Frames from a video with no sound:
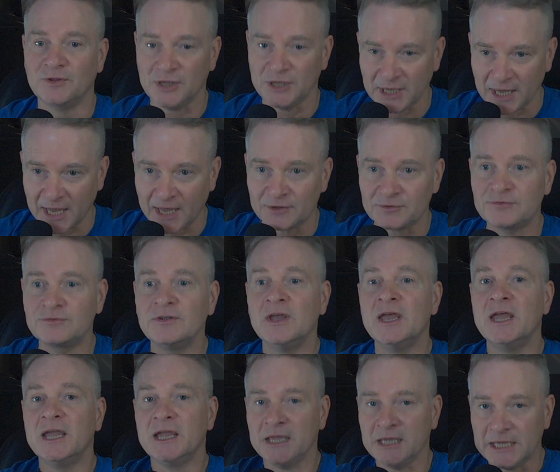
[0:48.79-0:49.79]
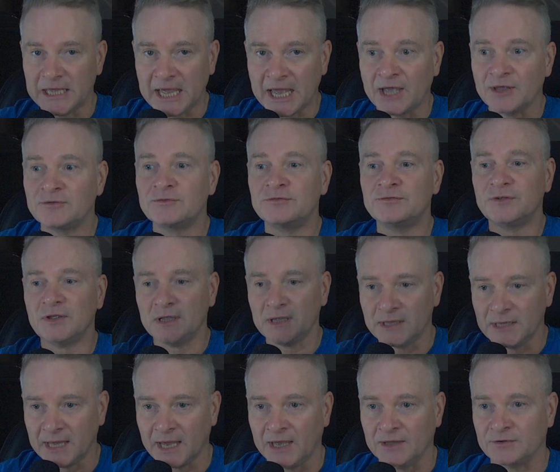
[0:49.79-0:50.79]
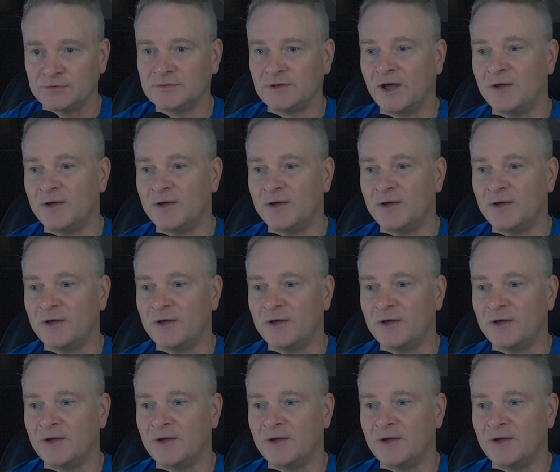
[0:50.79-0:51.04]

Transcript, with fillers: Yes, Yes, yes.